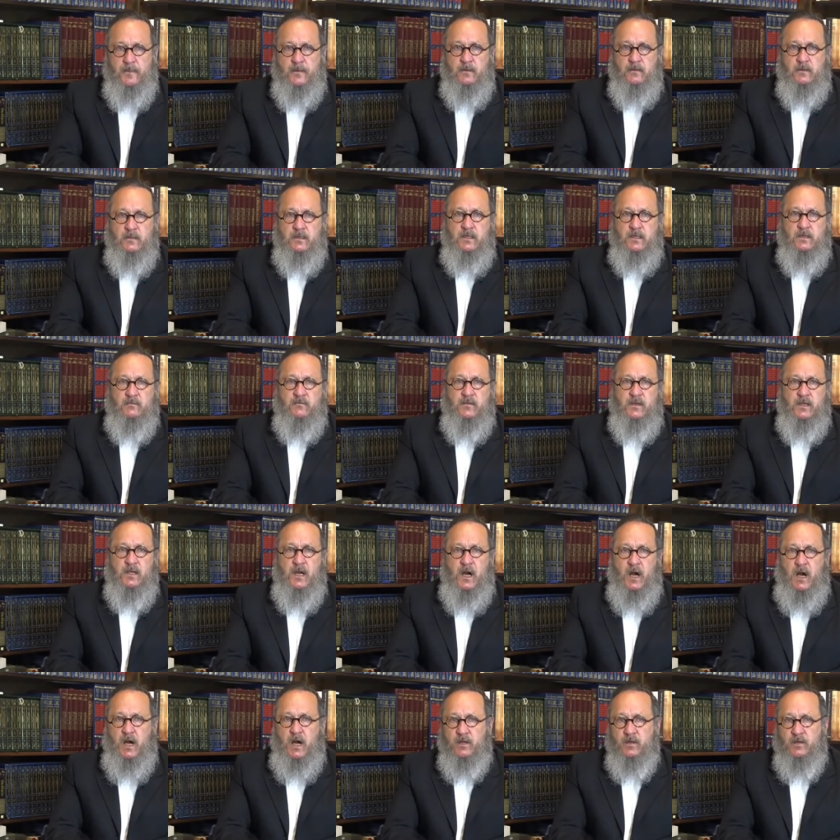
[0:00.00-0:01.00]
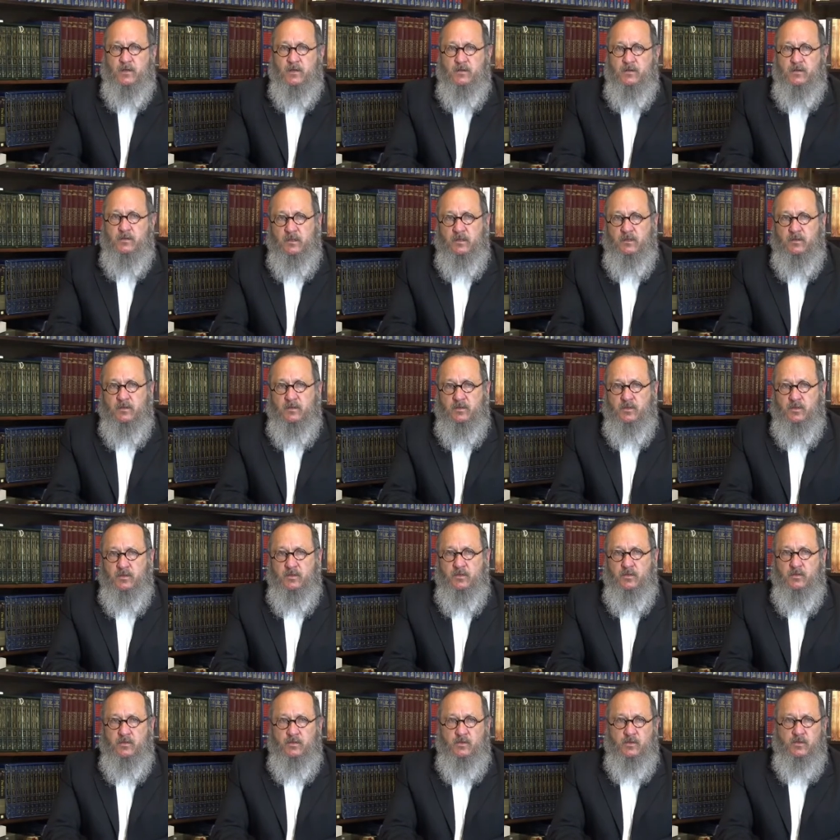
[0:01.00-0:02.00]
giving honor
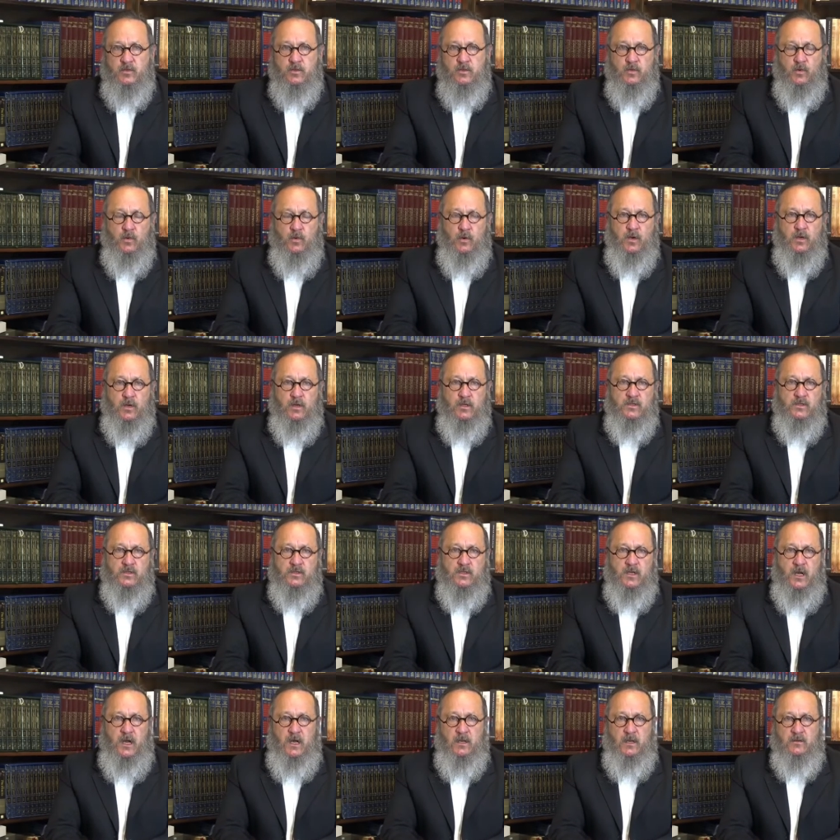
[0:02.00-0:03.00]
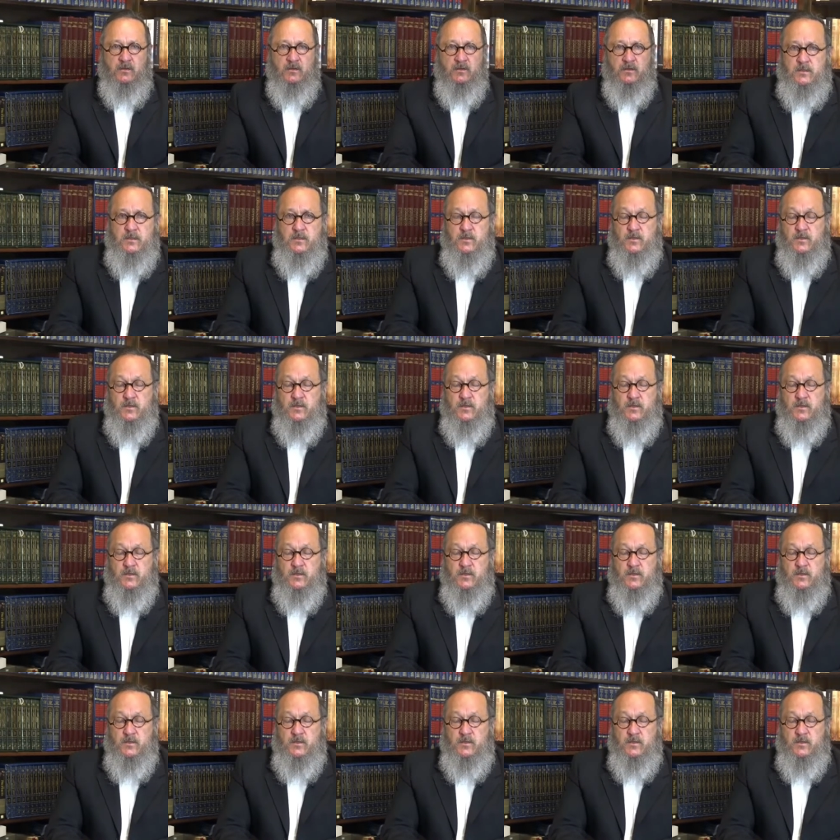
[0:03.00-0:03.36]
due to Torah scholars.